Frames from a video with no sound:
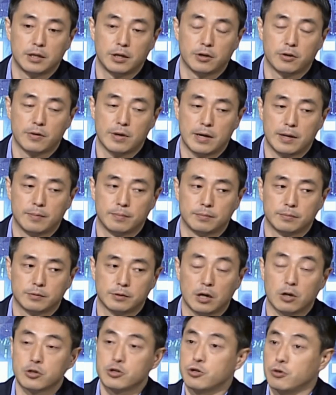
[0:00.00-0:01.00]
near um,
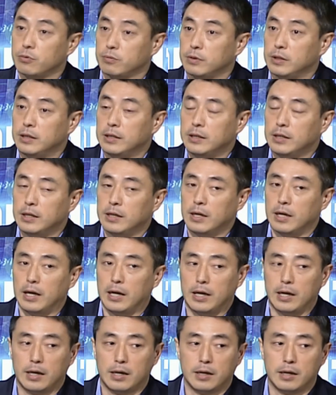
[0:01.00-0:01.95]
Kaohsiung. Mm.